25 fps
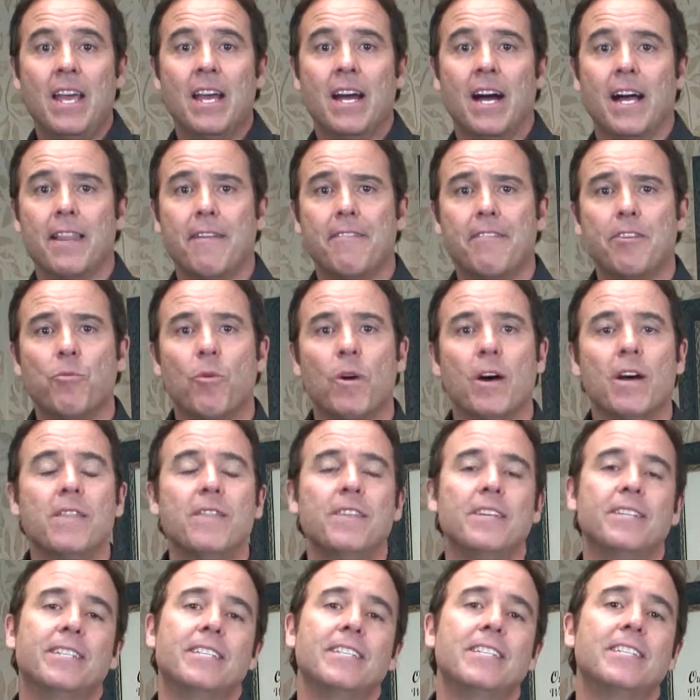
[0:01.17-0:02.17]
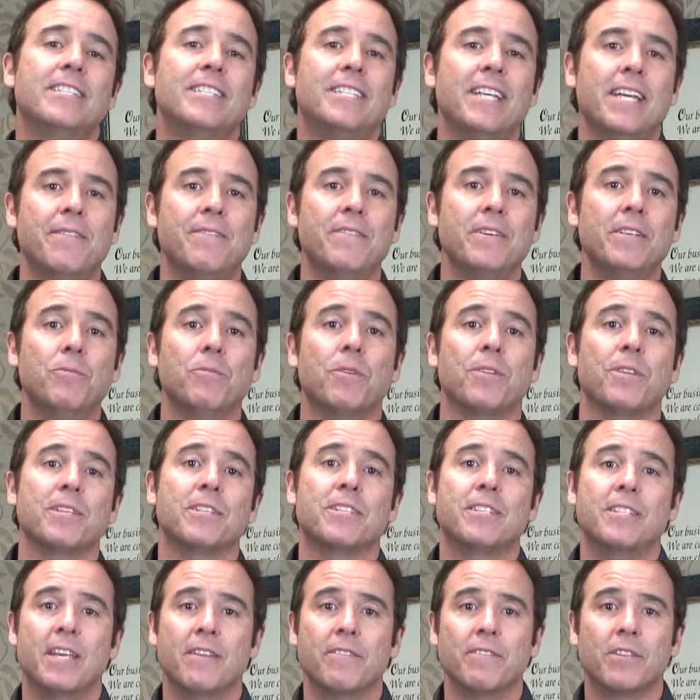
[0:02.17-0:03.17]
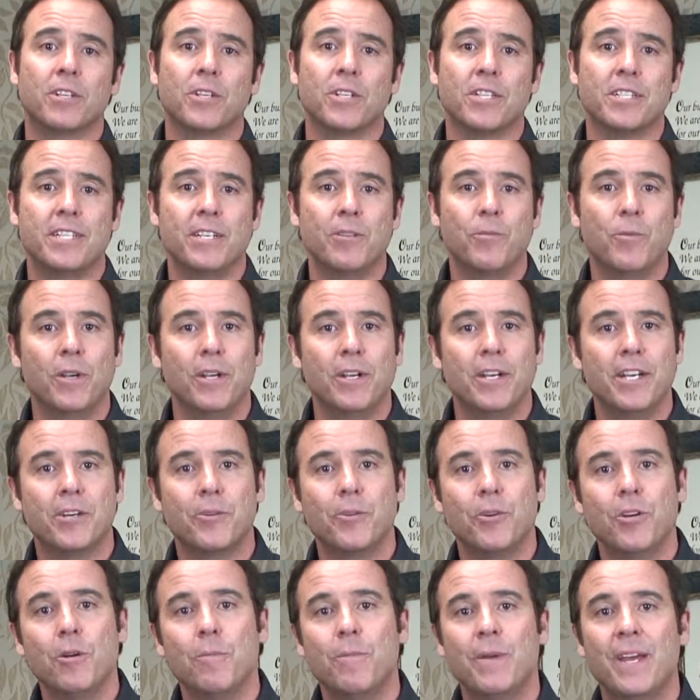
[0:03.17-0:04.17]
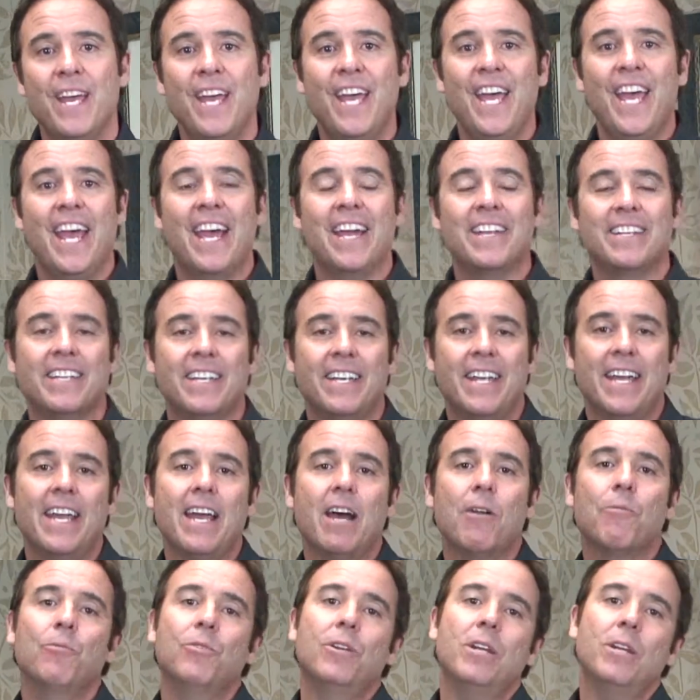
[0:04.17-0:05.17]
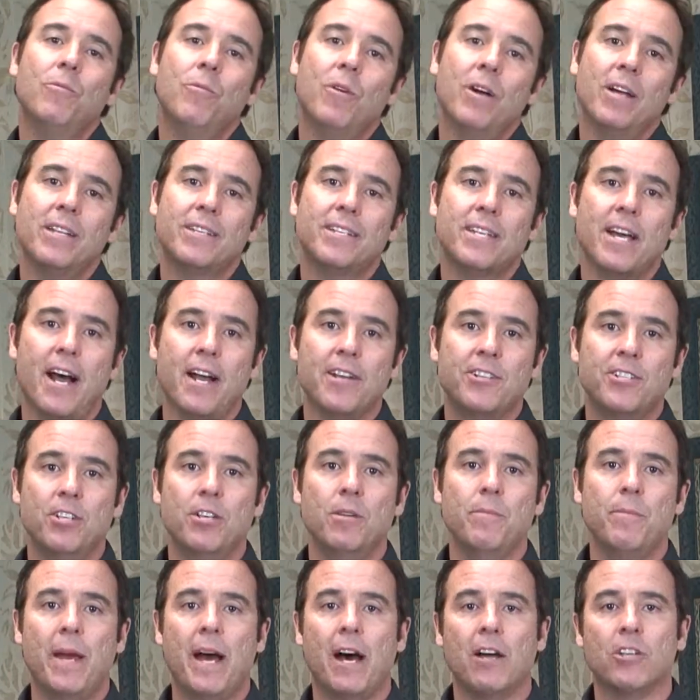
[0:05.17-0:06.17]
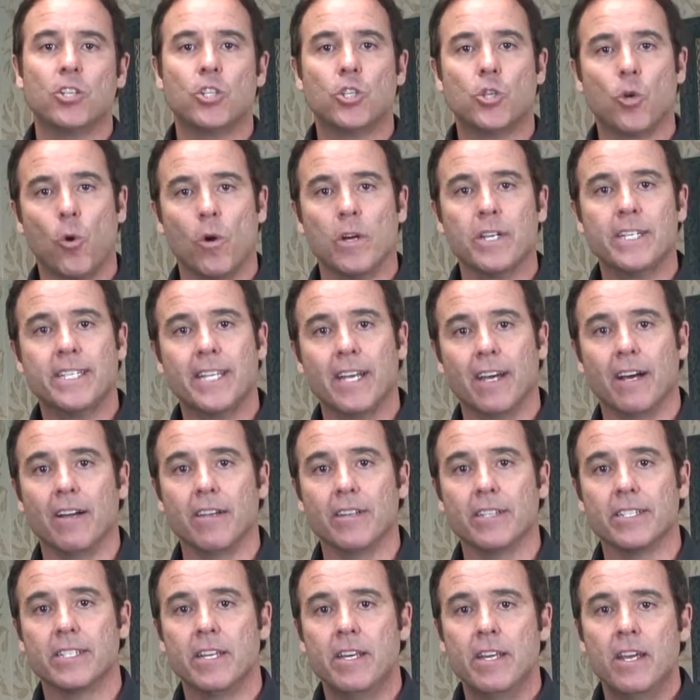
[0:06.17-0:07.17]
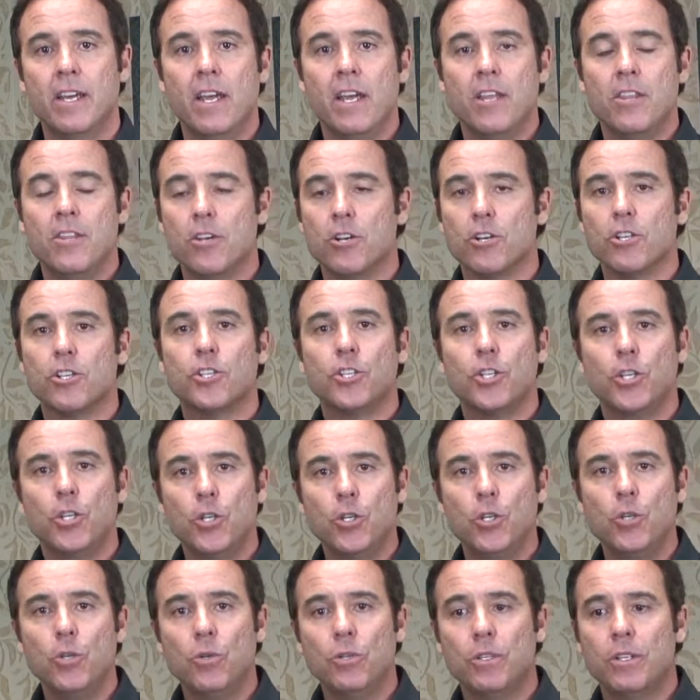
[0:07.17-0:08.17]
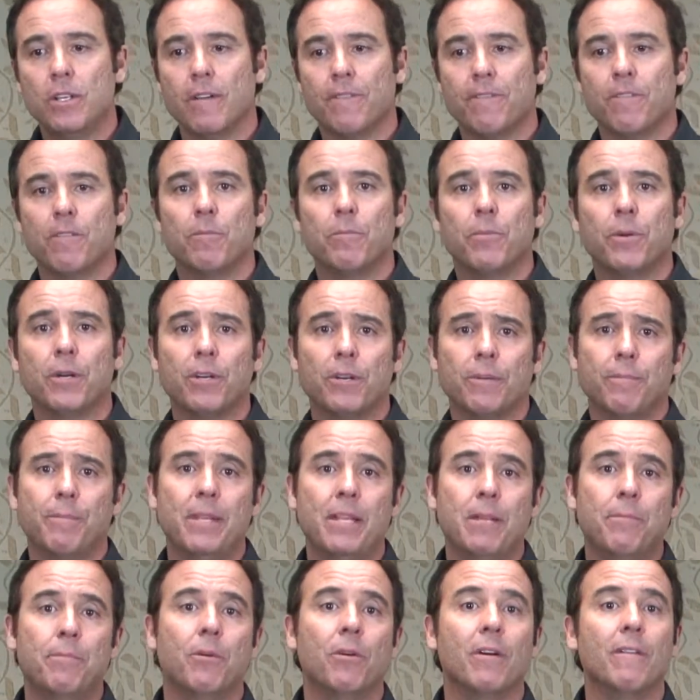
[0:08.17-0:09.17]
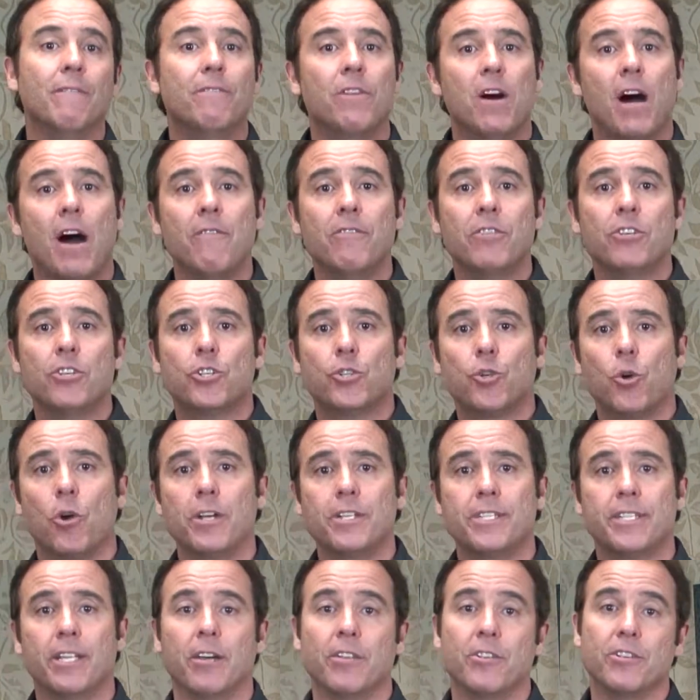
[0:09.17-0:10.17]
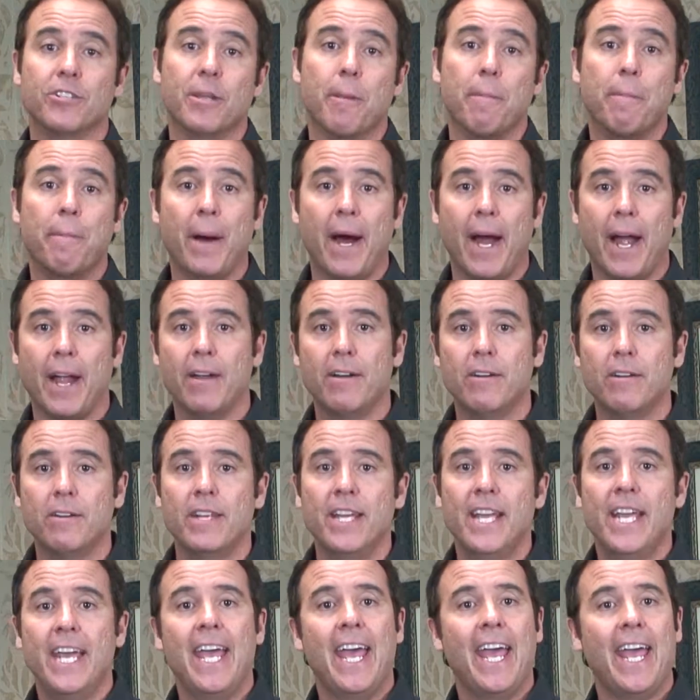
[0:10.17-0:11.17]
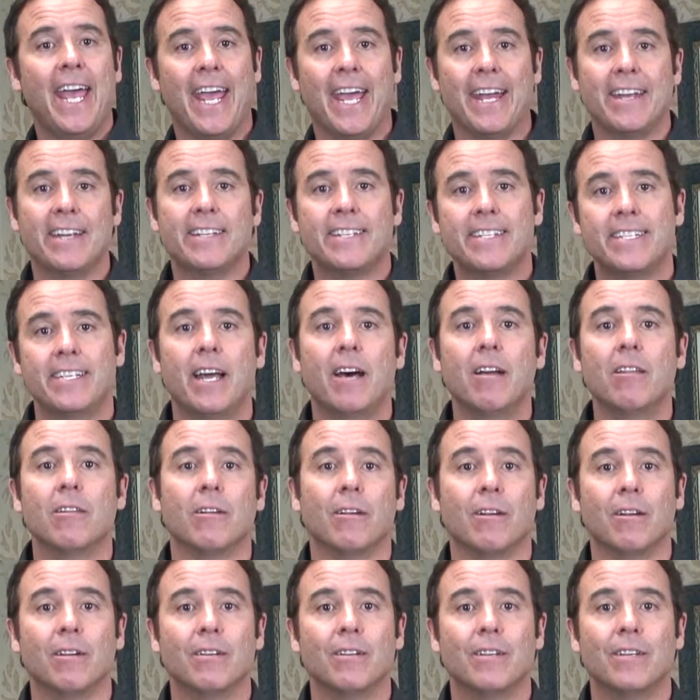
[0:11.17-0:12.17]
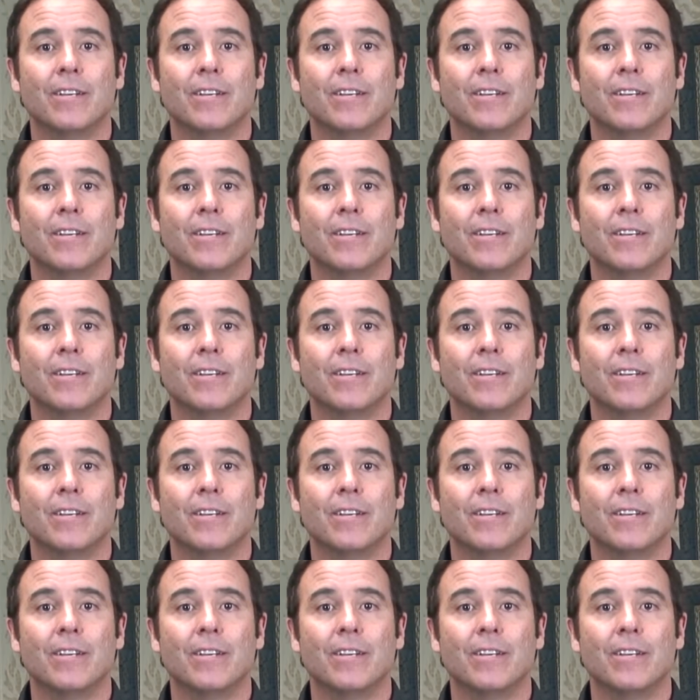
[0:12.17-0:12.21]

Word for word: Hello everyone, this is Stephen with the Stephen Christie Realty Group and today I really want to talk to you about short sales. There's two different people involved in a short sale. There's a buyer and a seller.